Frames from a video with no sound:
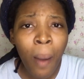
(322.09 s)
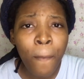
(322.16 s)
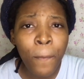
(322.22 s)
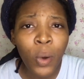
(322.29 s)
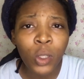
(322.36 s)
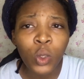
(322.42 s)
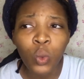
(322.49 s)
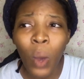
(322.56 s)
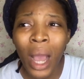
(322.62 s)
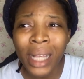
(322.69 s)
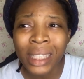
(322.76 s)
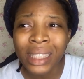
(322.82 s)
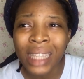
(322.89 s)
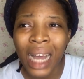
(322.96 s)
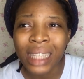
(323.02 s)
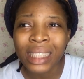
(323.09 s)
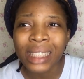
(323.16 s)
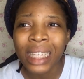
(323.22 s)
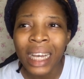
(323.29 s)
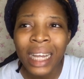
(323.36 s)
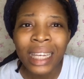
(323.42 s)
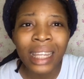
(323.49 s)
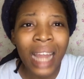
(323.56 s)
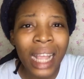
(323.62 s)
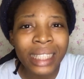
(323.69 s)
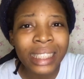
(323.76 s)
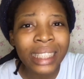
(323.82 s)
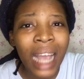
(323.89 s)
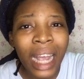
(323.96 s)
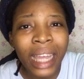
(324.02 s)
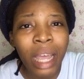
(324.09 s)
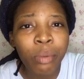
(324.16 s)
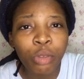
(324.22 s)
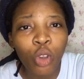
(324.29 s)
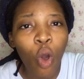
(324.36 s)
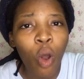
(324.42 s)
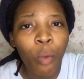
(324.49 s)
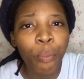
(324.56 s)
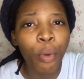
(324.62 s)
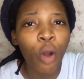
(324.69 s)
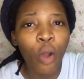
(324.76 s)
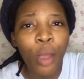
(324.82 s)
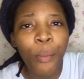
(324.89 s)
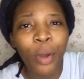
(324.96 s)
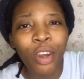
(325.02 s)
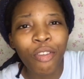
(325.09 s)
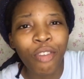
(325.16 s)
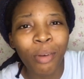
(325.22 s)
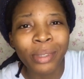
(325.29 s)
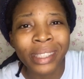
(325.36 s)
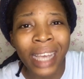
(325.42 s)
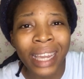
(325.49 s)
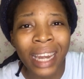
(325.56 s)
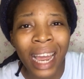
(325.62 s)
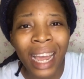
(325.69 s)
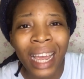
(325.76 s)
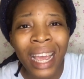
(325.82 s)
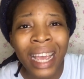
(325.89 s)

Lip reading: But why is it that Nigeria keeps on borrowing money from China?